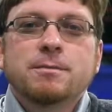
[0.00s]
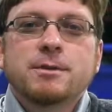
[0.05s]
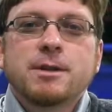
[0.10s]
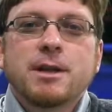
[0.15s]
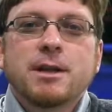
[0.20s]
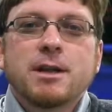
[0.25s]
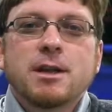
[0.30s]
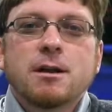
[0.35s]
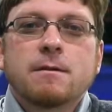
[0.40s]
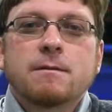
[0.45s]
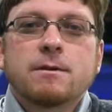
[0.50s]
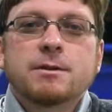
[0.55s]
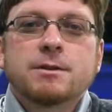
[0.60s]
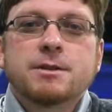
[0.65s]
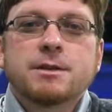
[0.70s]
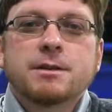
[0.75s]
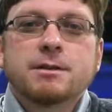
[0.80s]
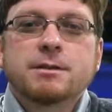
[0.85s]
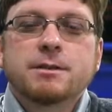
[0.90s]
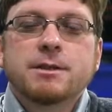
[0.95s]
take care of our
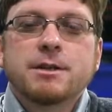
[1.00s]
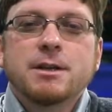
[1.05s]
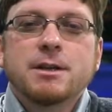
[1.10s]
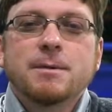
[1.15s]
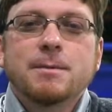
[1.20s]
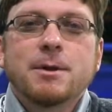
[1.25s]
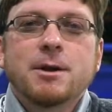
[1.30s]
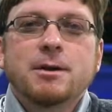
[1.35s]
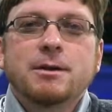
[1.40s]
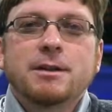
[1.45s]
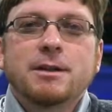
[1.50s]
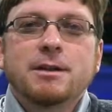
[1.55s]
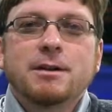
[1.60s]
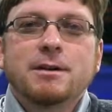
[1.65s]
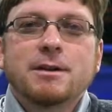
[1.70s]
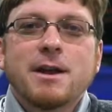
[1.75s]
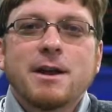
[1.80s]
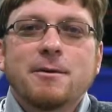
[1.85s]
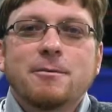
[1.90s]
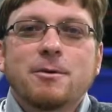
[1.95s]
sales team and our
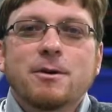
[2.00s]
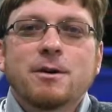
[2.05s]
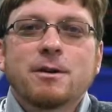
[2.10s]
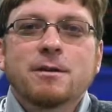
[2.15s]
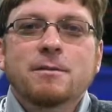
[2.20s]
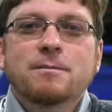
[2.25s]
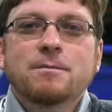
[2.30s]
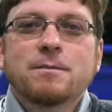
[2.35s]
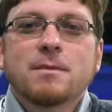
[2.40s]
dealer network,